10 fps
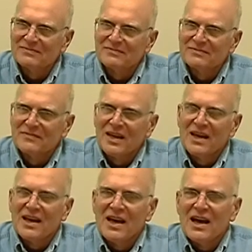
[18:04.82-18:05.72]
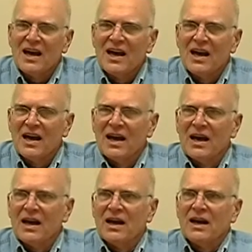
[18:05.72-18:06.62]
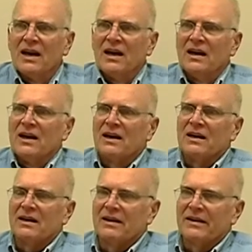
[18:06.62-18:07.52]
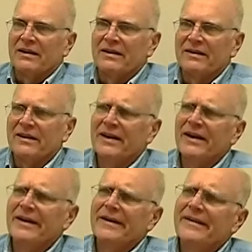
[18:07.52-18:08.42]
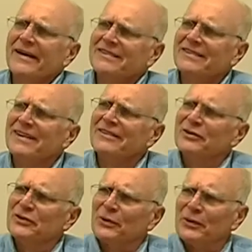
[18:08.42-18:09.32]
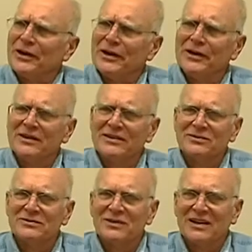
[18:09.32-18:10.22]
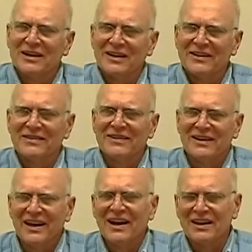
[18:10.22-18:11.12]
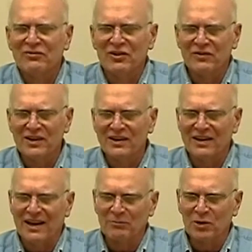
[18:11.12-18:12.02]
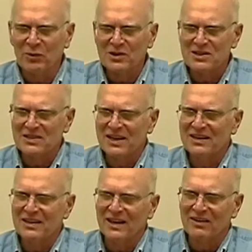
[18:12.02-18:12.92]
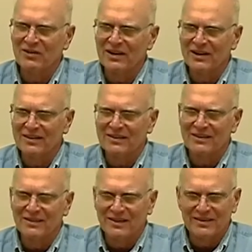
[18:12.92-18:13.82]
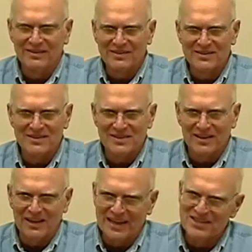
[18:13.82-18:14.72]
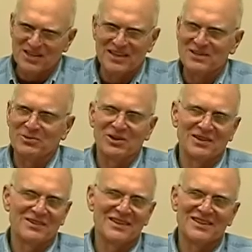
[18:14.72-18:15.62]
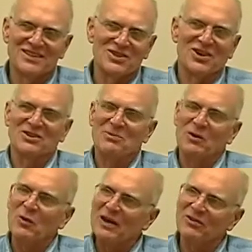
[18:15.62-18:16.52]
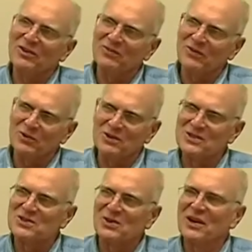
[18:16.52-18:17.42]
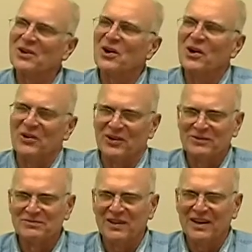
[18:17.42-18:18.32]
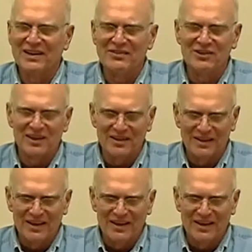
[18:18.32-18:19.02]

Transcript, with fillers: You seem to just have a small child too. Yeah, that's another story. Uh, the day I left for Vietnam, we went to San Diego, and I thought this is the last chance I'm going to get to talk to my wife on the phone. And so I called her that evening,